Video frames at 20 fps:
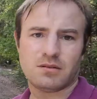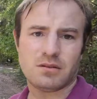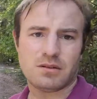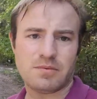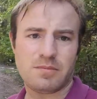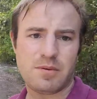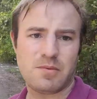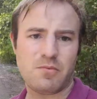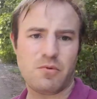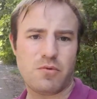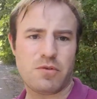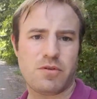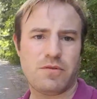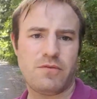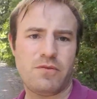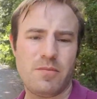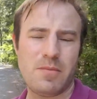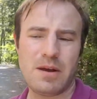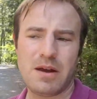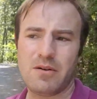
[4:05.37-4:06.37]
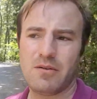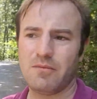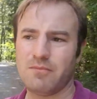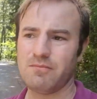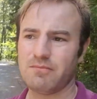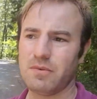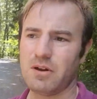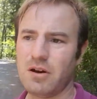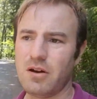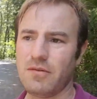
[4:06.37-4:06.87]
I've been walking for about
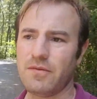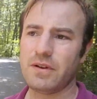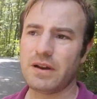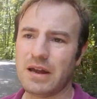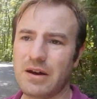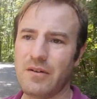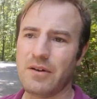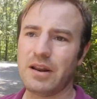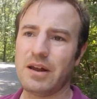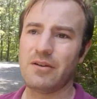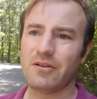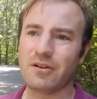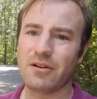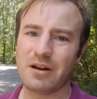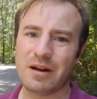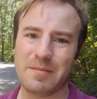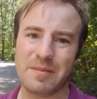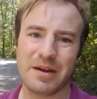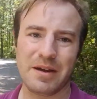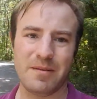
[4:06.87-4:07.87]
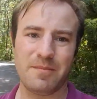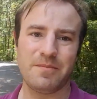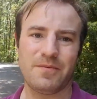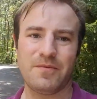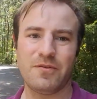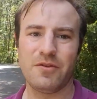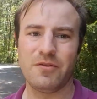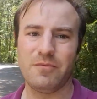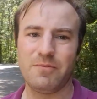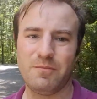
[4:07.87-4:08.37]
half an hour now, climbing up
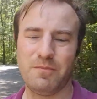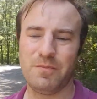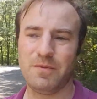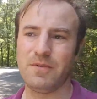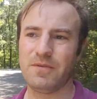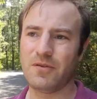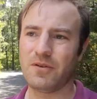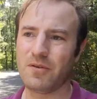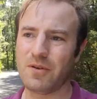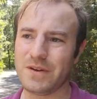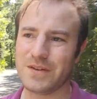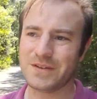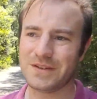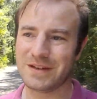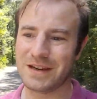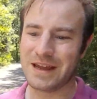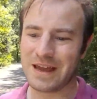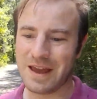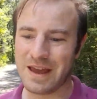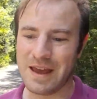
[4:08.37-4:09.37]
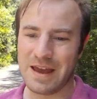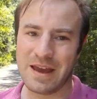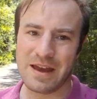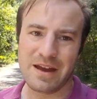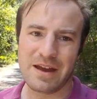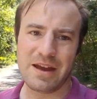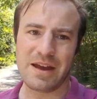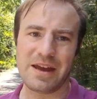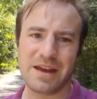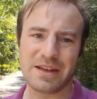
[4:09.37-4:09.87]
through the forest.
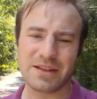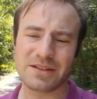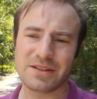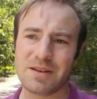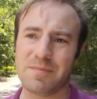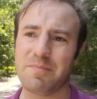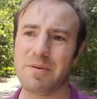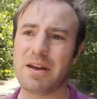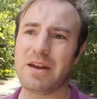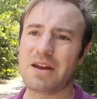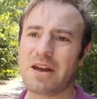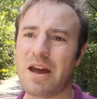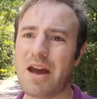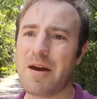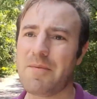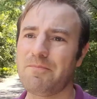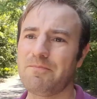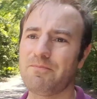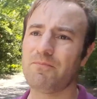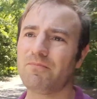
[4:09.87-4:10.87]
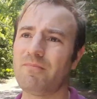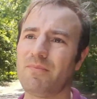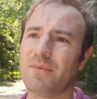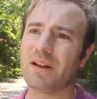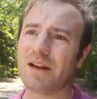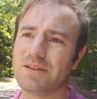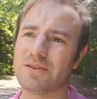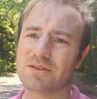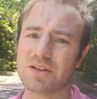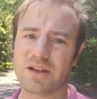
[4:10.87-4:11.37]
It's a bit, um,
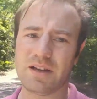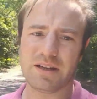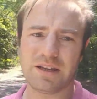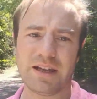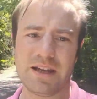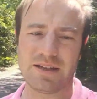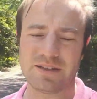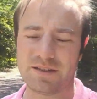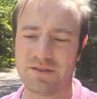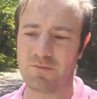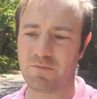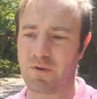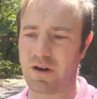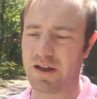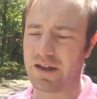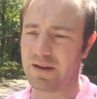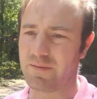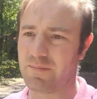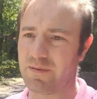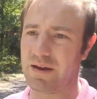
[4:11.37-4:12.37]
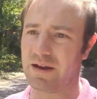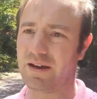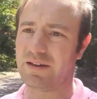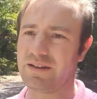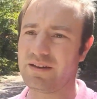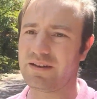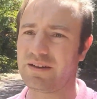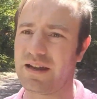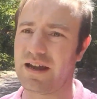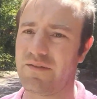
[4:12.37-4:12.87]
I just kind of guessed away a bit. I
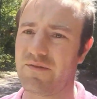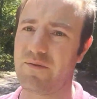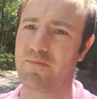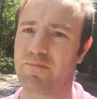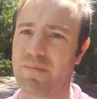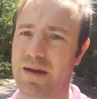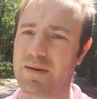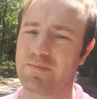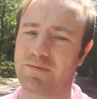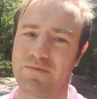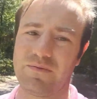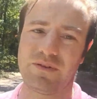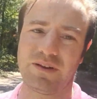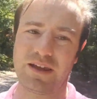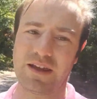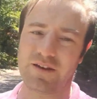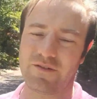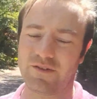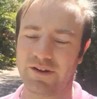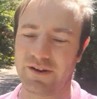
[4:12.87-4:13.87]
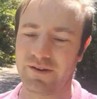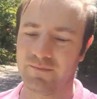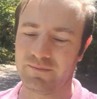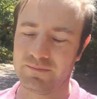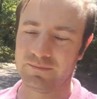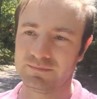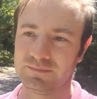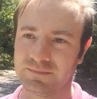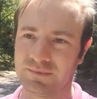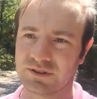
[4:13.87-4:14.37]
didn't have a map of the area,
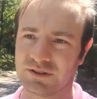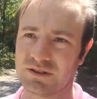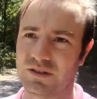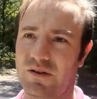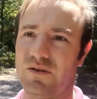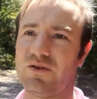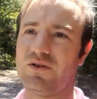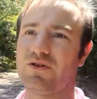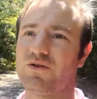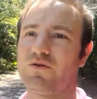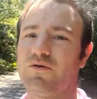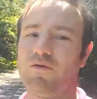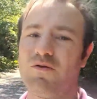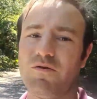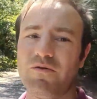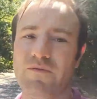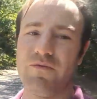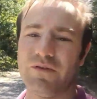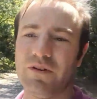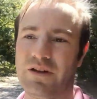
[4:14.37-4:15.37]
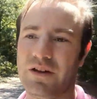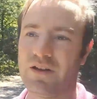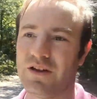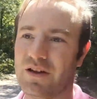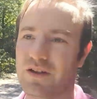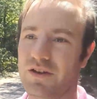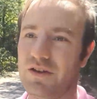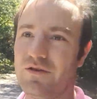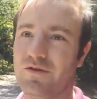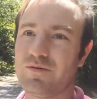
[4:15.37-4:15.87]
so I just sort of
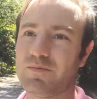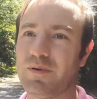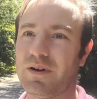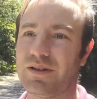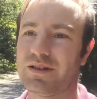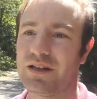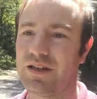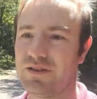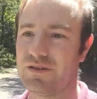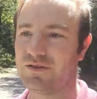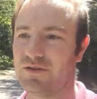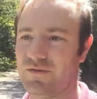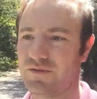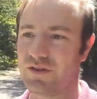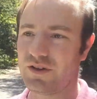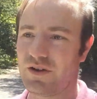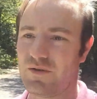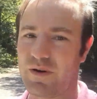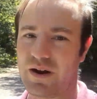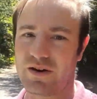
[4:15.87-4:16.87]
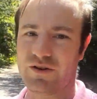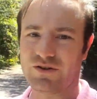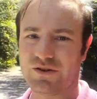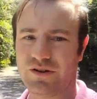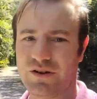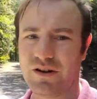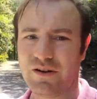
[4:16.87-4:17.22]
used my sense of direction.